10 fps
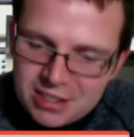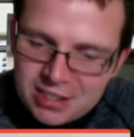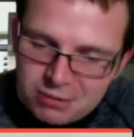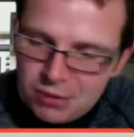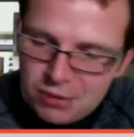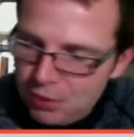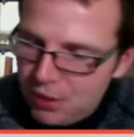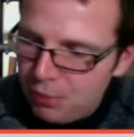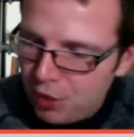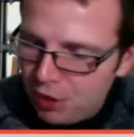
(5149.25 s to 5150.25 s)
There'll be a
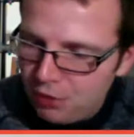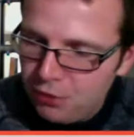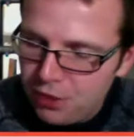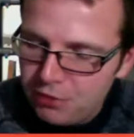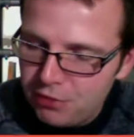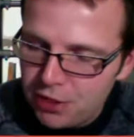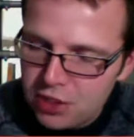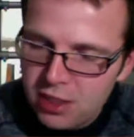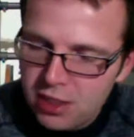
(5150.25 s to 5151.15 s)
polyphonic version.